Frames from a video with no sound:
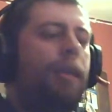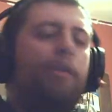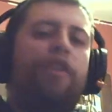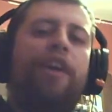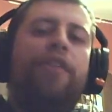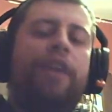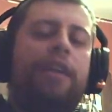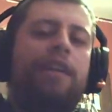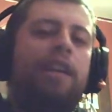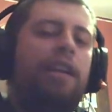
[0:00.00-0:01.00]
it can be very,
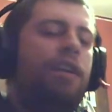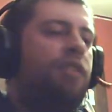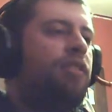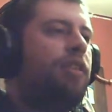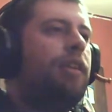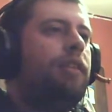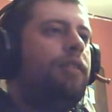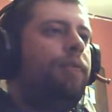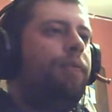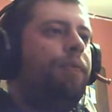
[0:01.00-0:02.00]
very tedious.
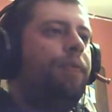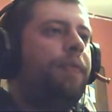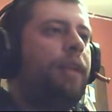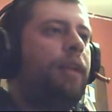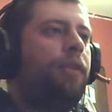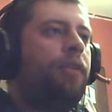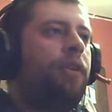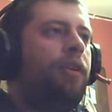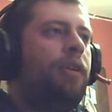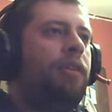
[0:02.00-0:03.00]

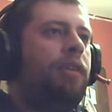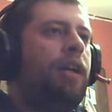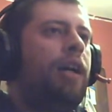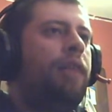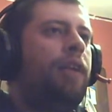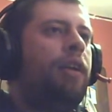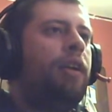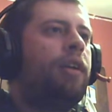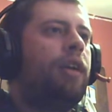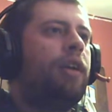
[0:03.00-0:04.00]
So yeah, I
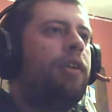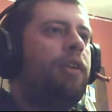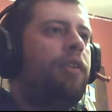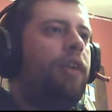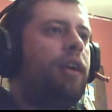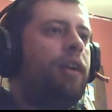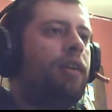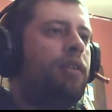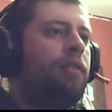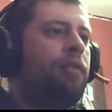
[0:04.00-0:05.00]
mean, it could have
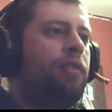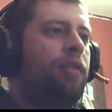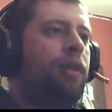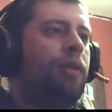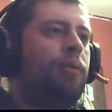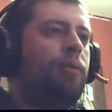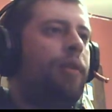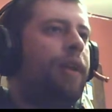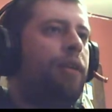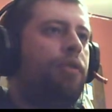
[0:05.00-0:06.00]
taken, you know,
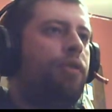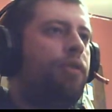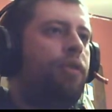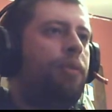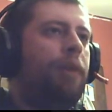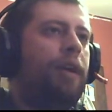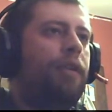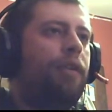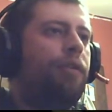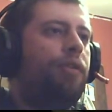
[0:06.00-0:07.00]
weeks just to
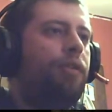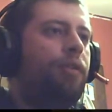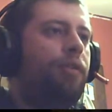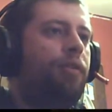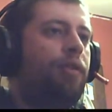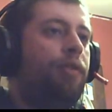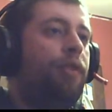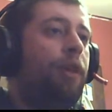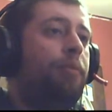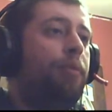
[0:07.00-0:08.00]
make this,
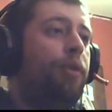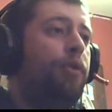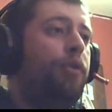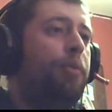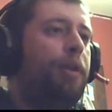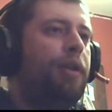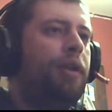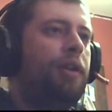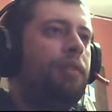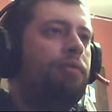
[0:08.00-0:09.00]
if not months,
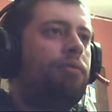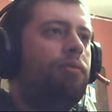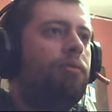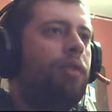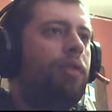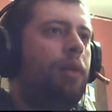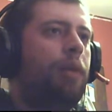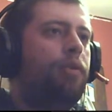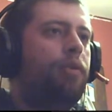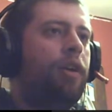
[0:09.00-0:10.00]
depending on
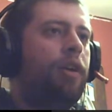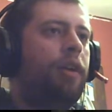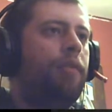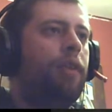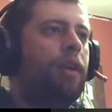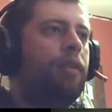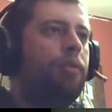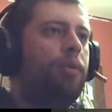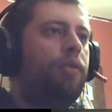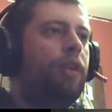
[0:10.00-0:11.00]
how much time the
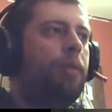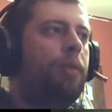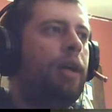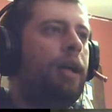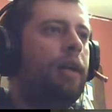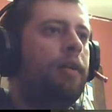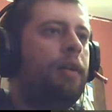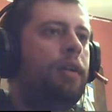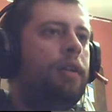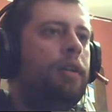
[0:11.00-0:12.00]
actual developer
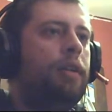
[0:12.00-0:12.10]
had.